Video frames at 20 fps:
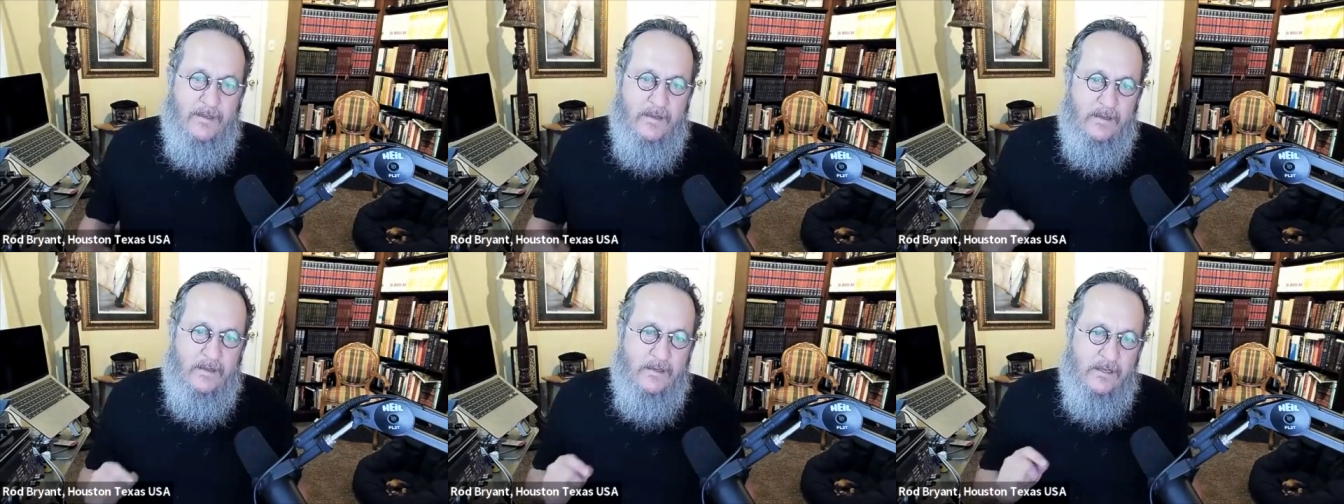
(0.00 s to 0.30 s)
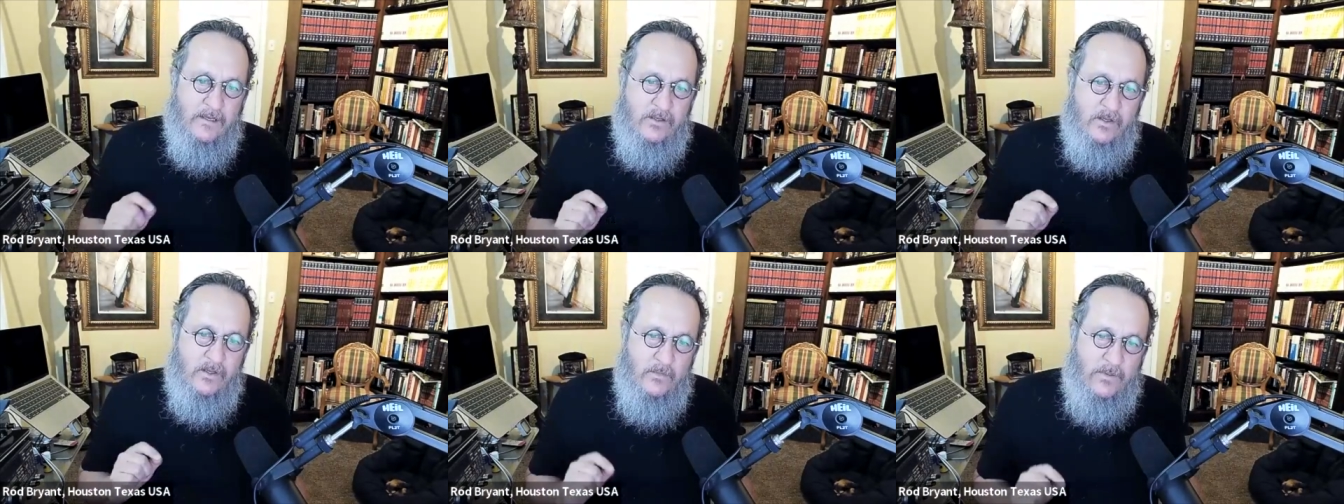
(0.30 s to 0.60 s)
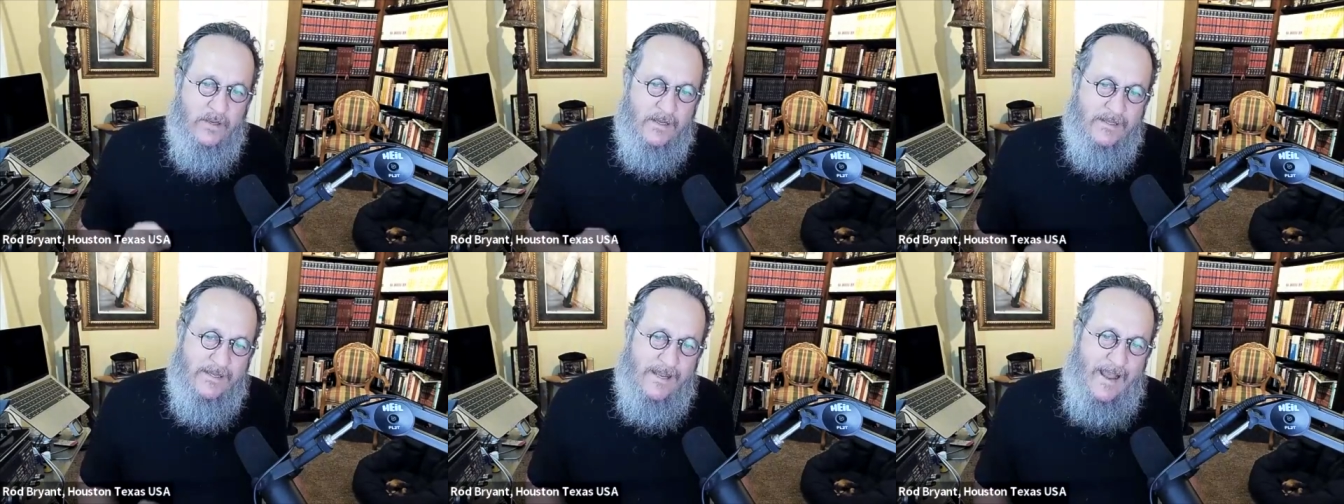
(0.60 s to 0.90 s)
It is to
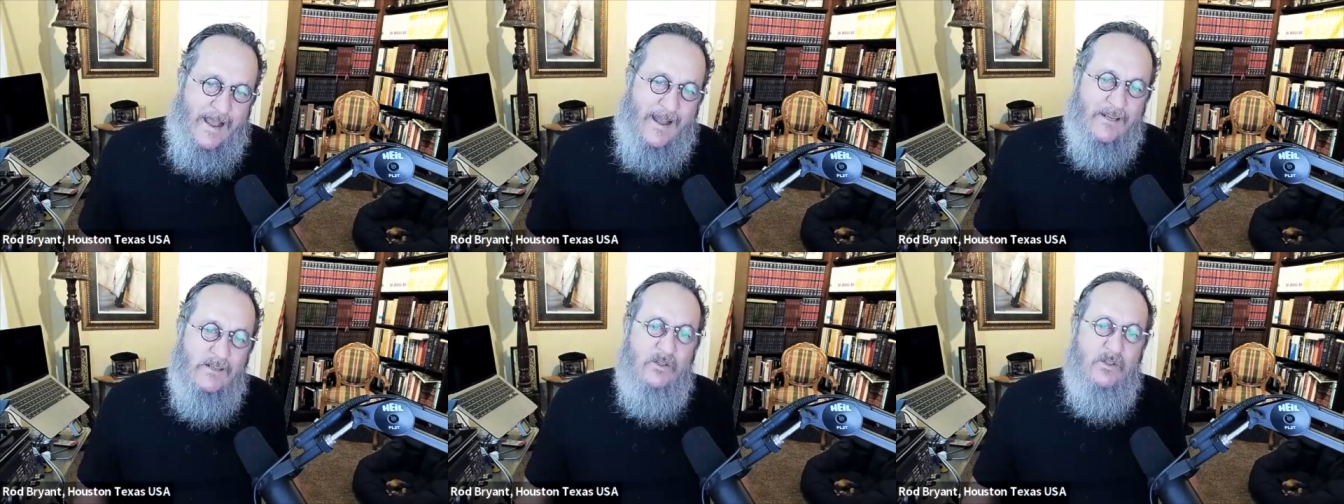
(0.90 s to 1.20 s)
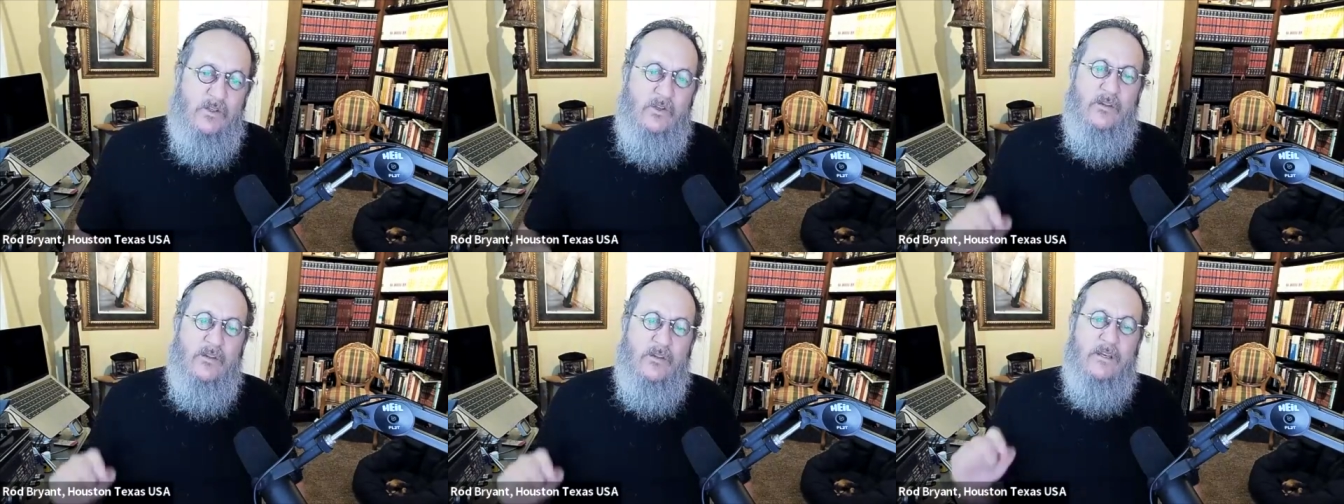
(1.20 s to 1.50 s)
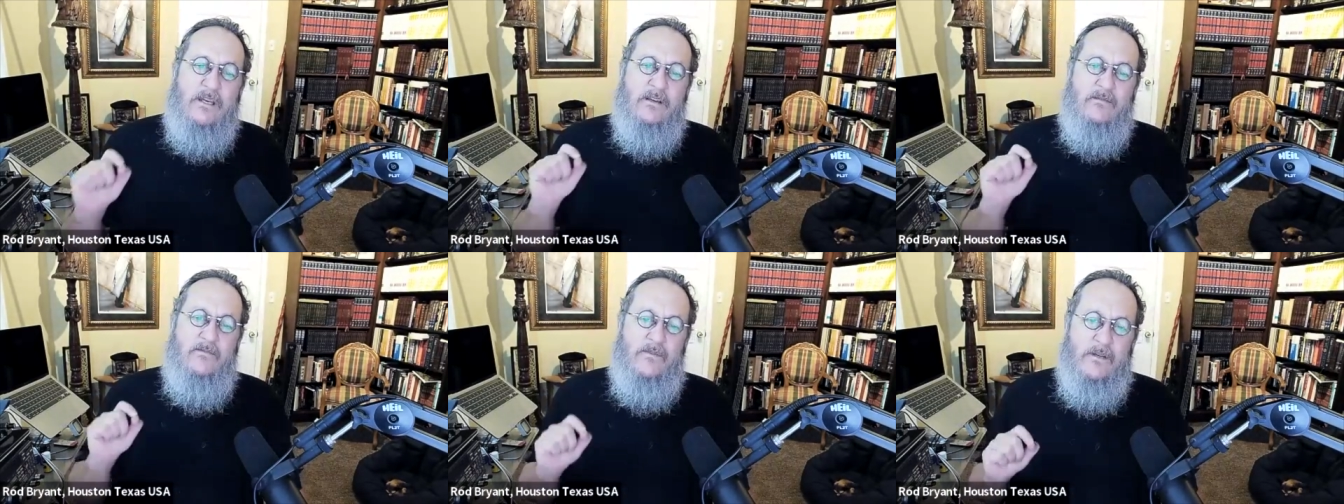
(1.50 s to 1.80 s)
be attached to the
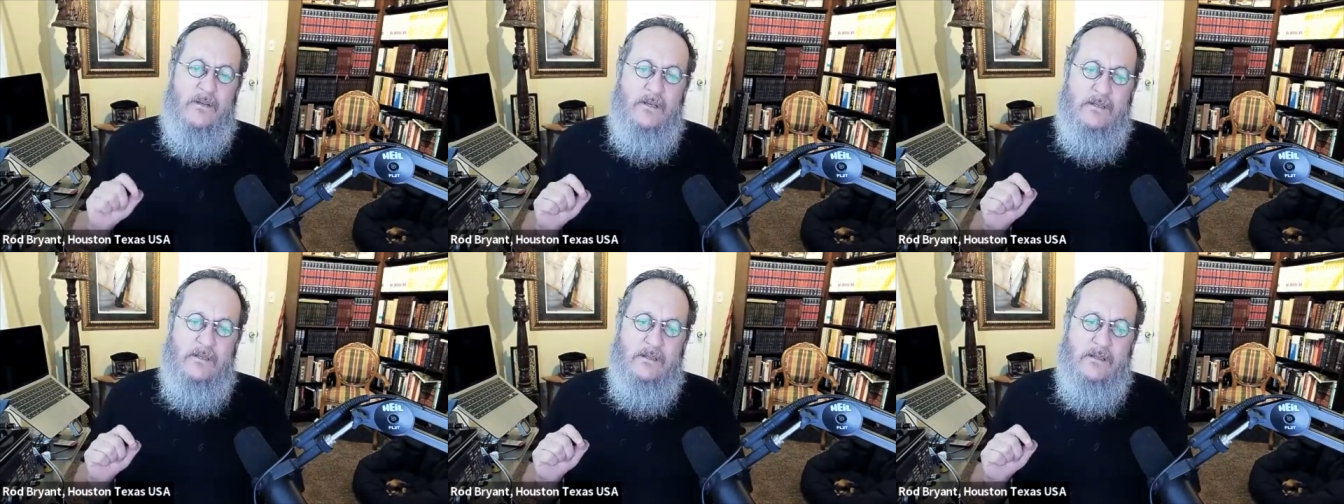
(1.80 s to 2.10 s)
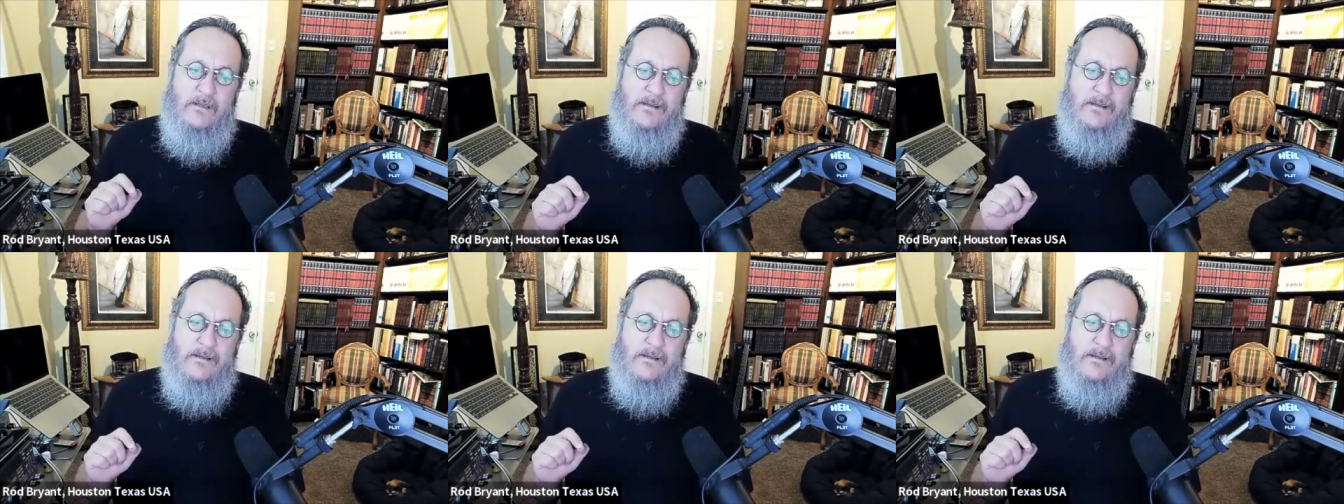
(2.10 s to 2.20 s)
infinite,